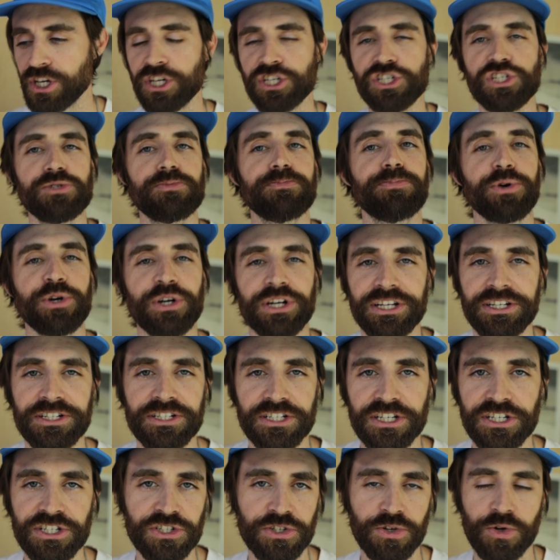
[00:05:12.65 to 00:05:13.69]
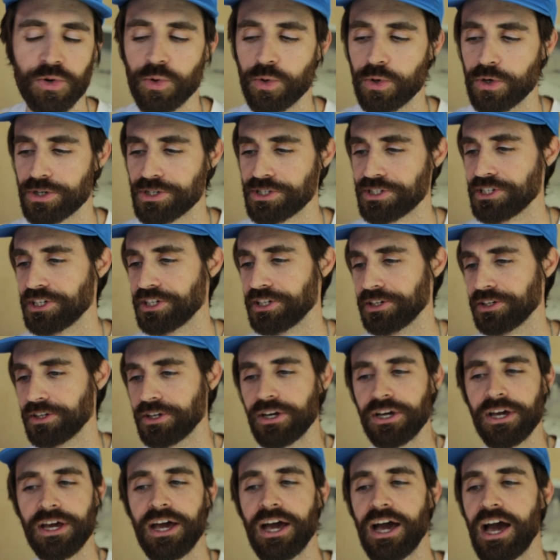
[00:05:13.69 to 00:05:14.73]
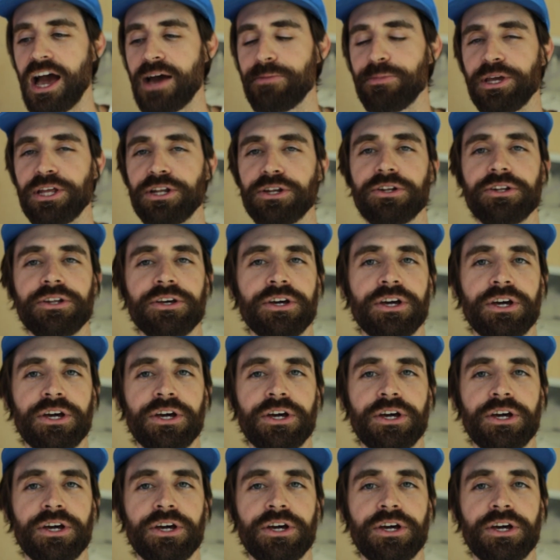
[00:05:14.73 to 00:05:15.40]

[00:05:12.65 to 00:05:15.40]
spring discourse. And I mean,